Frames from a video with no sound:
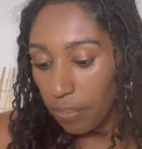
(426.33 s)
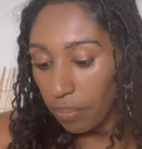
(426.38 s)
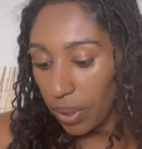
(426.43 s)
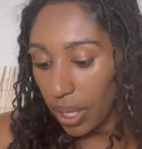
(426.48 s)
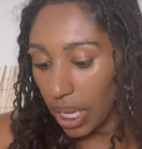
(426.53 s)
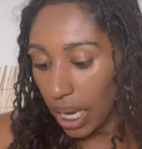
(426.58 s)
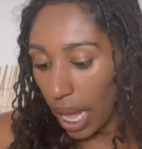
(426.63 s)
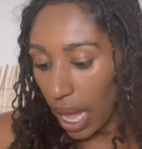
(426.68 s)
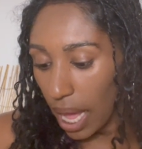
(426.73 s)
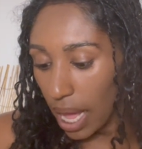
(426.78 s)

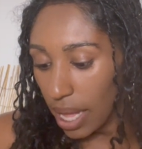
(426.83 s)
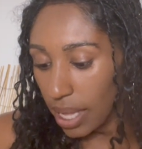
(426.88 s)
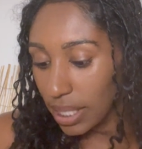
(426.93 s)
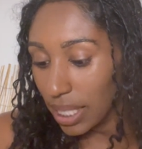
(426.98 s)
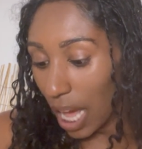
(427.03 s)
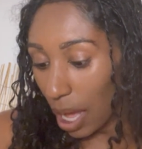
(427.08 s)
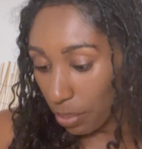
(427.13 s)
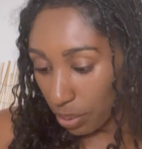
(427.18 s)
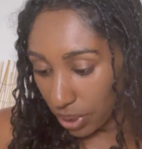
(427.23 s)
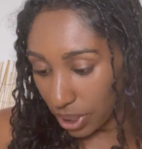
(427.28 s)
It has
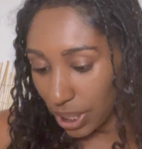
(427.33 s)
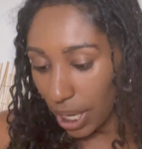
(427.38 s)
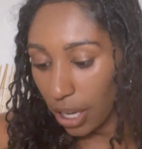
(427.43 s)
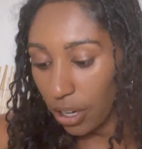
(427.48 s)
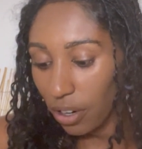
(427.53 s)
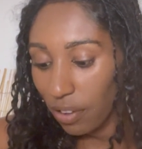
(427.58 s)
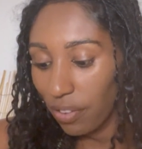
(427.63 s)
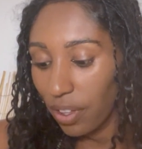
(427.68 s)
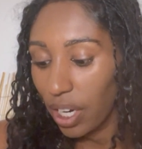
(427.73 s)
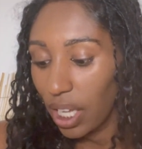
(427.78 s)
apple
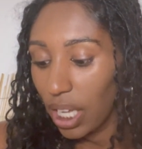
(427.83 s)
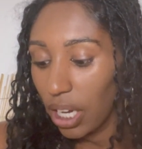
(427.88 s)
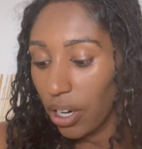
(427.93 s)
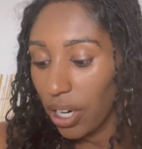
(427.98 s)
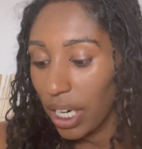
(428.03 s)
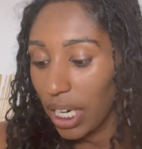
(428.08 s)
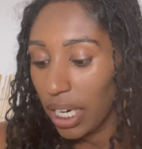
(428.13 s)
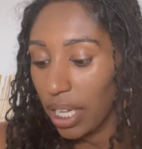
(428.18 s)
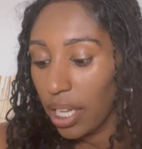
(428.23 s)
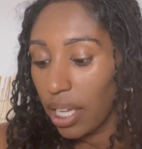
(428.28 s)
cider vinegar
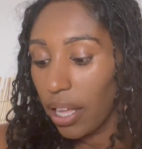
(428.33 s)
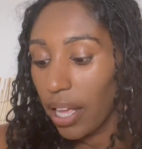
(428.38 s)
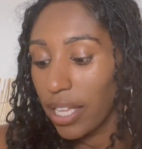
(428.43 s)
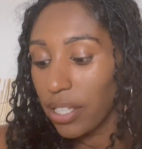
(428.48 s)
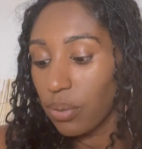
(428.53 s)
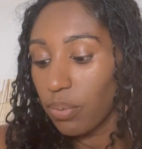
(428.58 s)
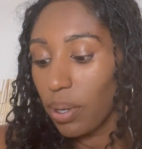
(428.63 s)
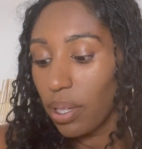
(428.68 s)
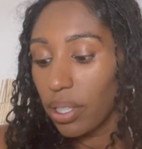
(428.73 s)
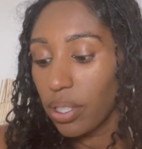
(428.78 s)
in it,
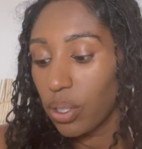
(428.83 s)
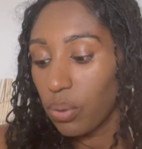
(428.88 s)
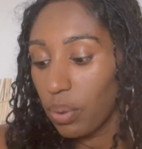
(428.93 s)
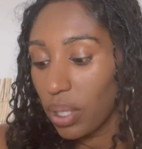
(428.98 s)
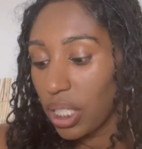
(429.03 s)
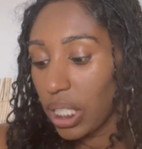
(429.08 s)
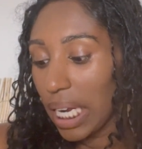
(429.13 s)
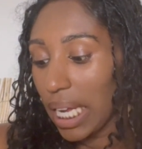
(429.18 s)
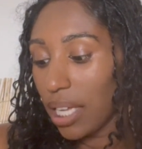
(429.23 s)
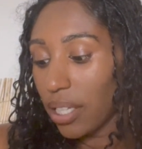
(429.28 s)
as well as
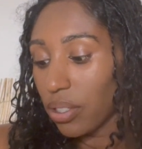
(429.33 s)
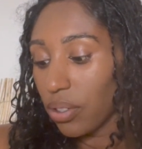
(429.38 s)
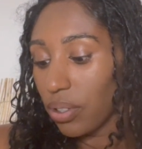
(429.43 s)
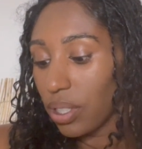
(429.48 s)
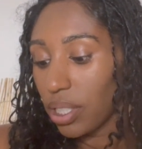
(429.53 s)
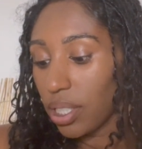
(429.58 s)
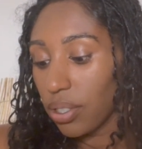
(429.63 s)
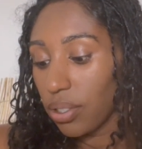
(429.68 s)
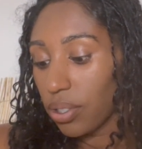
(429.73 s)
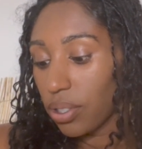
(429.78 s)
witch hazel and
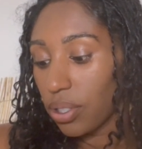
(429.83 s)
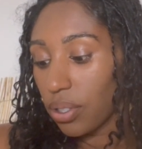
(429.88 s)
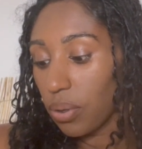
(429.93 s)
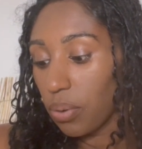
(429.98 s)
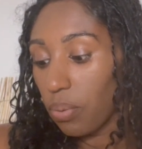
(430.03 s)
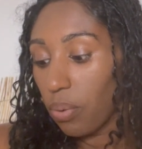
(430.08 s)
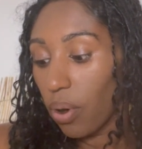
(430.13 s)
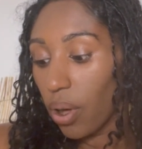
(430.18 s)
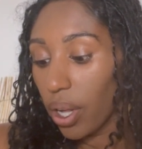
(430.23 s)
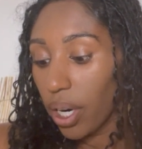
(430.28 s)

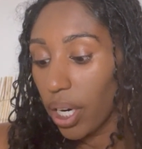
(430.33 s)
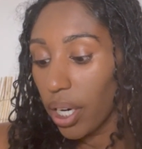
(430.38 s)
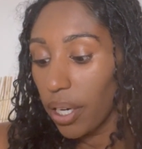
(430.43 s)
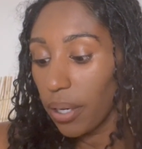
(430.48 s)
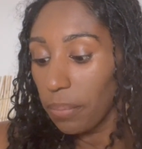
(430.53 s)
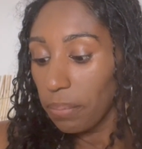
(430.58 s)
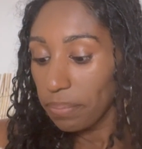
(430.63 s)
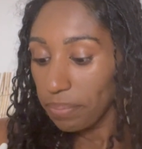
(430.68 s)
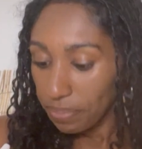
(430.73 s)
distilled water.